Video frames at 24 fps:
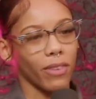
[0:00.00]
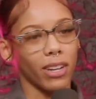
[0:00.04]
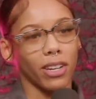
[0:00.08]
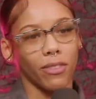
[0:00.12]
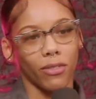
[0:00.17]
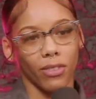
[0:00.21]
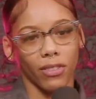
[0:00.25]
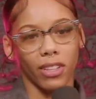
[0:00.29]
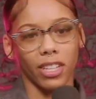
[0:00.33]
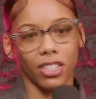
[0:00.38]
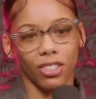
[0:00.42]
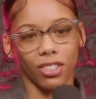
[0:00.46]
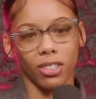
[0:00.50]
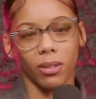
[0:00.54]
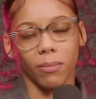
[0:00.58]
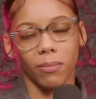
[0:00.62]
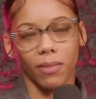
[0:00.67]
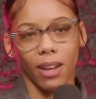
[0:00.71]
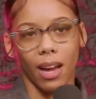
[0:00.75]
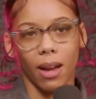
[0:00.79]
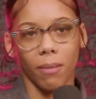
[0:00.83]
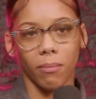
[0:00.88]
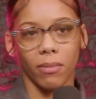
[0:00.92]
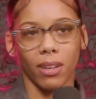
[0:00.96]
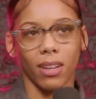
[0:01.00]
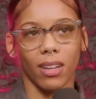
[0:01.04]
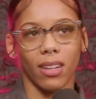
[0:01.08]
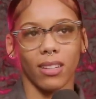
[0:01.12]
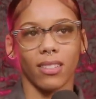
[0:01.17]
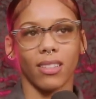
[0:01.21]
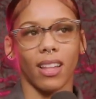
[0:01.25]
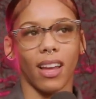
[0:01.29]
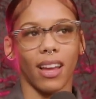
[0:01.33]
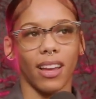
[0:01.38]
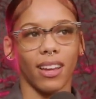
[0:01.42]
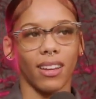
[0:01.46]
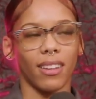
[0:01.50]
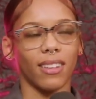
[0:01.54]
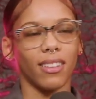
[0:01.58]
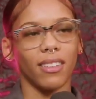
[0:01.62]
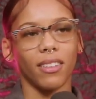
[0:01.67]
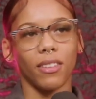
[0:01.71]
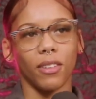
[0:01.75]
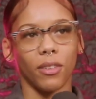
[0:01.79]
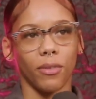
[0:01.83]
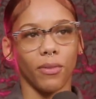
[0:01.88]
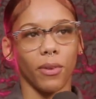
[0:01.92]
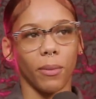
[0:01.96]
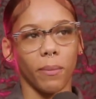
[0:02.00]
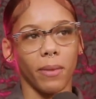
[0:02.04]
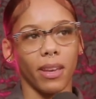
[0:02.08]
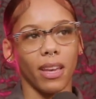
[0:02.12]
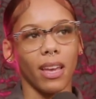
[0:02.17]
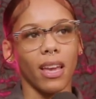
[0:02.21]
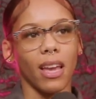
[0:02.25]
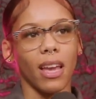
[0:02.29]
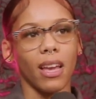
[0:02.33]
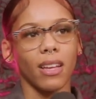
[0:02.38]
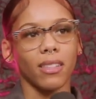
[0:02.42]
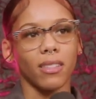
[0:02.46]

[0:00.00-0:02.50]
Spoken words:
ready for a relationship, not because, like, you feel me?